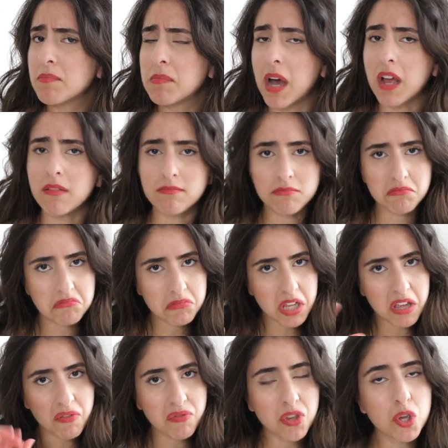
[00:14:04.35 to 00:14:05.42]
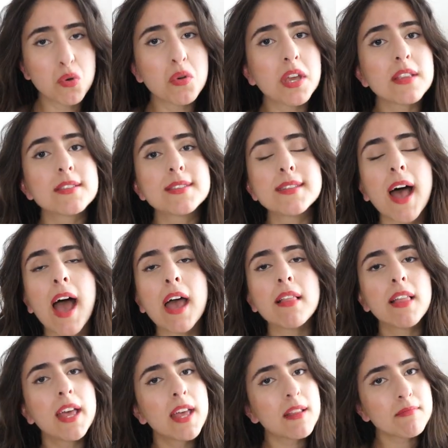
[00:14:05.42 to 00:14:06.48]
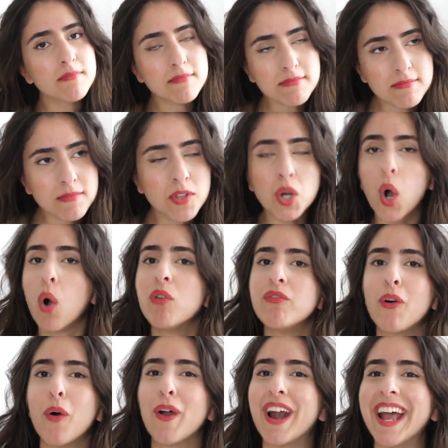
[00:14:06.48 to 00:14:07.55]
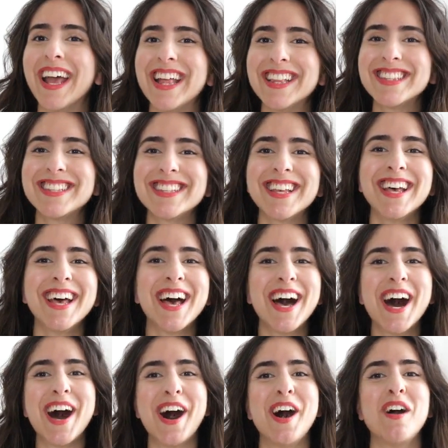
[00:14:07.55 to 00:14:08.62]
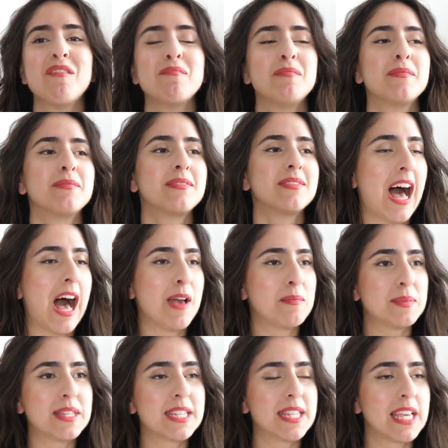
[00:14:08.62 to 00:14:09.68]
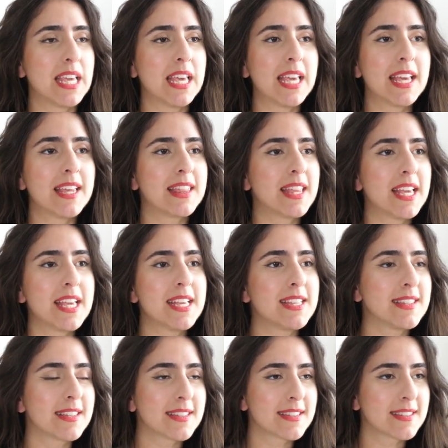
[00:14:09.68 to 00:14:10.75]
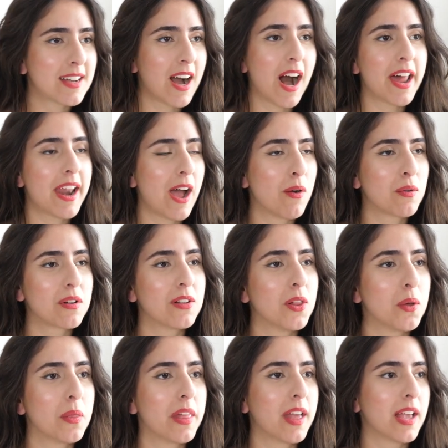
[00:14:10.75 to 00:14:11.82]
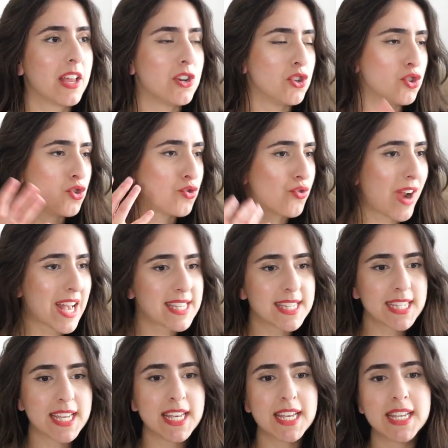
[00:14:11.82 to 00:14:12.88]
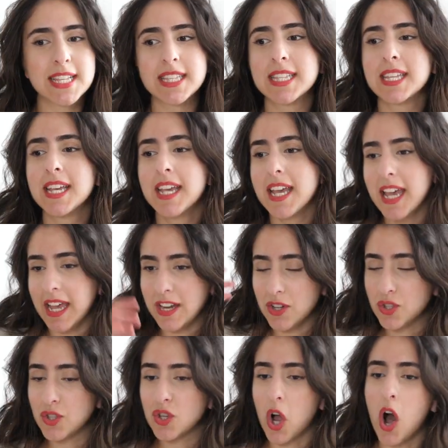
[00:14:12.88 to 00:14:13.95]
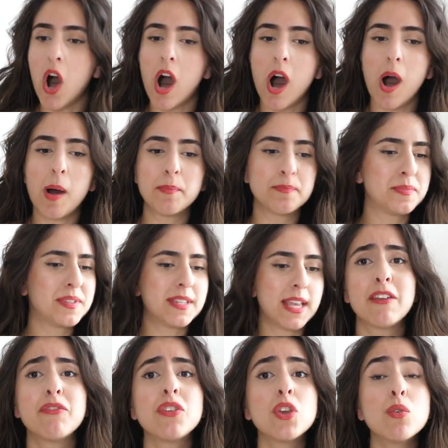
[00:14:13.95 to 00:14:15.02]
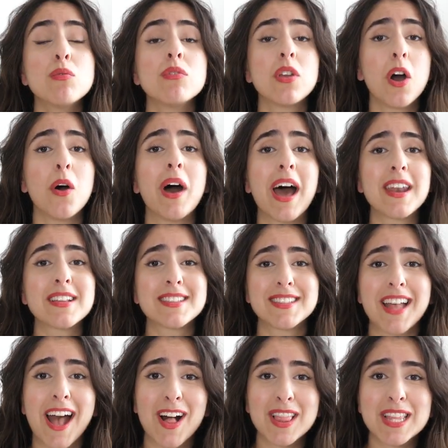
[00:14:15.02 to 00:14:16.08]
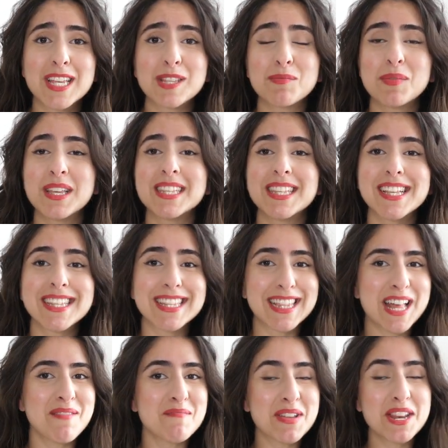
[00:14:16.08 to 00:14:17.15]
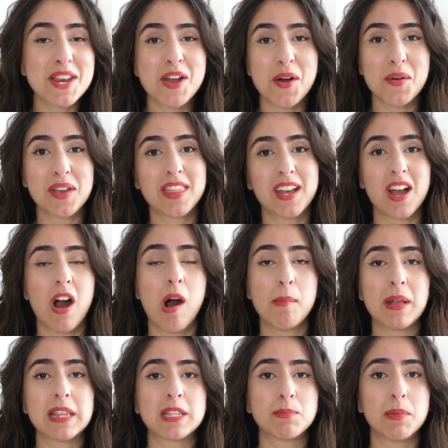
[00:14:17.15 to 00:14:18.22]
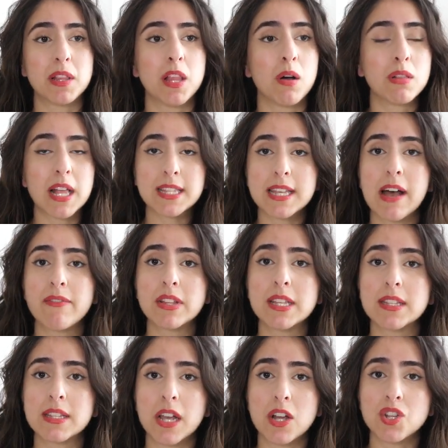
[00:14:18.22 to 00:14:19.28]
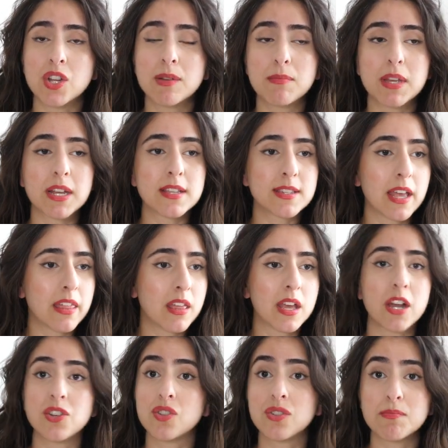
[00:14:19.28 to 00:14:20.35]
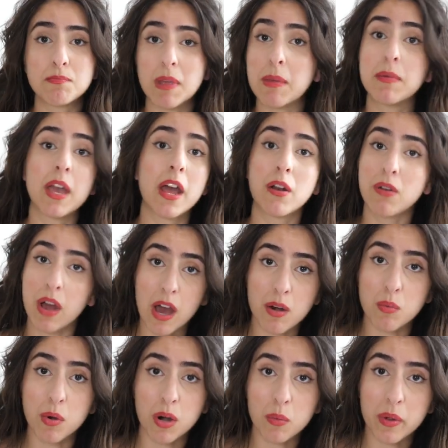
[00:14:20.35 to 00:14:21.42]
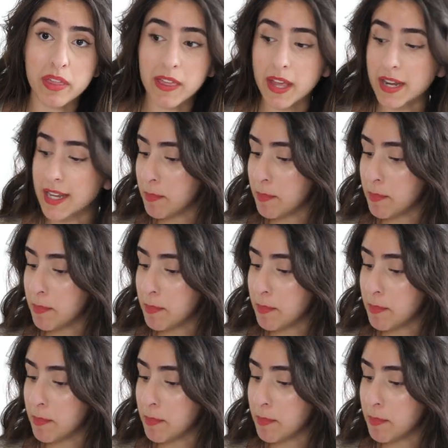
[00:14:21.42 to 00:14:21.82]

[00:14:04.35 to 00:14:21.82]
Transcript: But if you can style it, go for it. I'm seeing these cutout clothing in dresses, in tops. If you know how to style these pieces, let me know in the comments below. Let's have a discussion because I think maybe I don't know how to work with it.